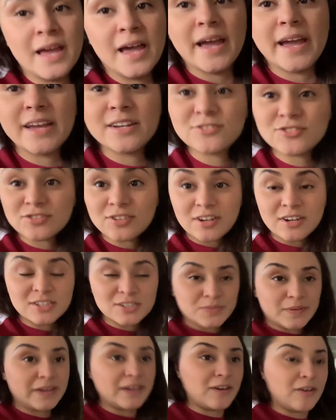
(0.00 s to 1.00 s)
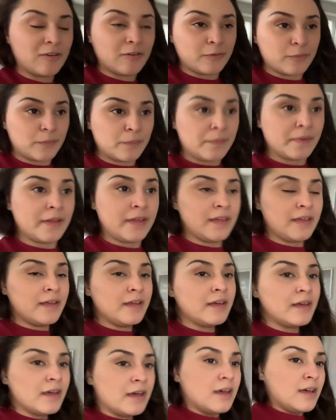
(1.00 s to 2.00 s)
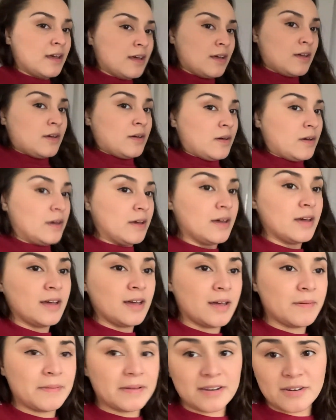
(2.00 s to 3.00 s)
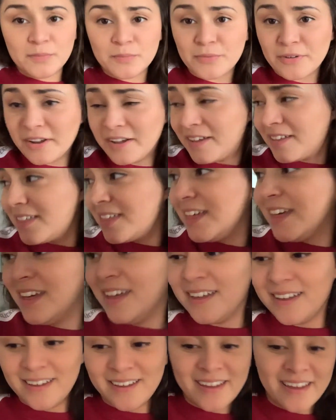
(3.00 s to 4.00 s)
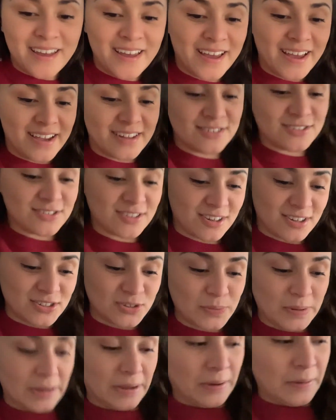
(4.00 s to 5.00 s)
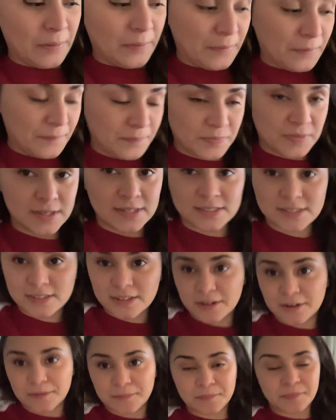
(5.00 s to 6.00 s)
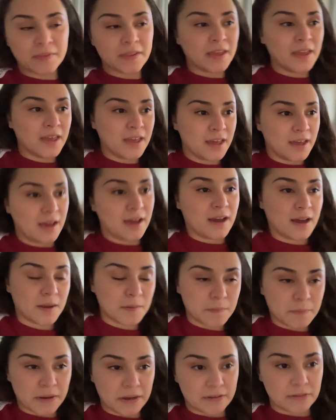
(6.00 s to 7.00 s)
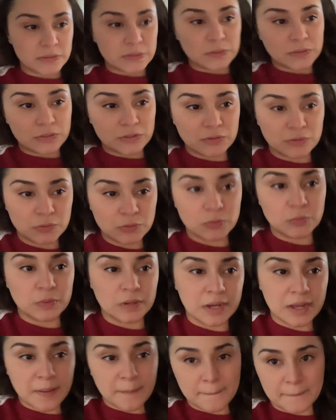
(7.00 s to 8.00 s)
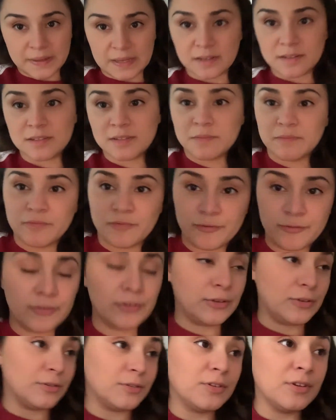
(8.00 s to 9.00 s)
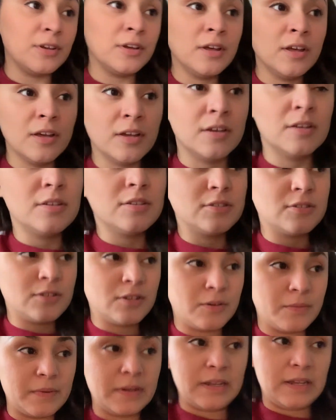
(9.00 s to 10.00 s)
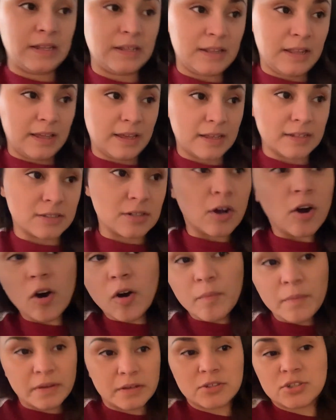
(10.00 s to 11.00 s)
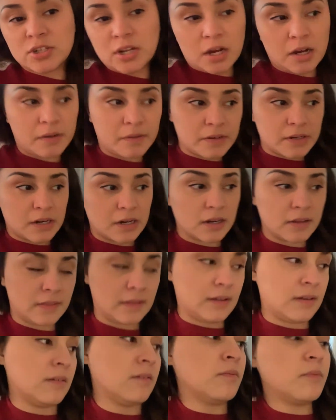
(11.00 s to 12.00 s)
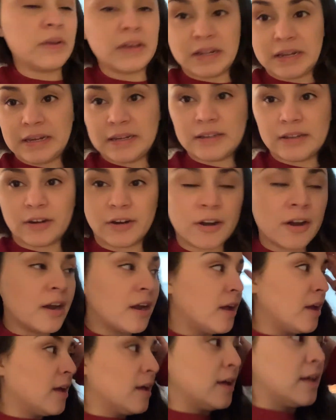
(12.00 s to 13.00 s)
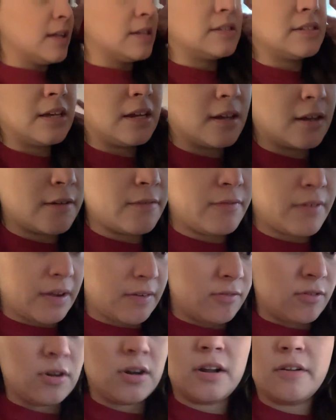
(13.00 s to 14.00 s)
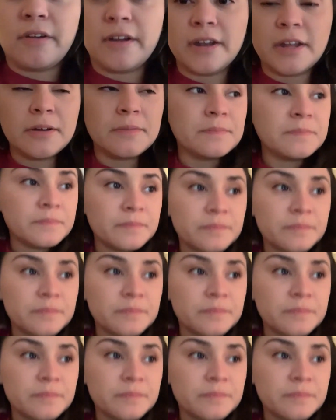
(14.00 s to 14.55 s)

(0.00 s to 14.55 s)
Angel's on his way home. I'm out of breath. Angel's on his way home, so I'm about to make some food. So when he like gets home, he can shower and then we can eat dinner. It's like 5:30 right now.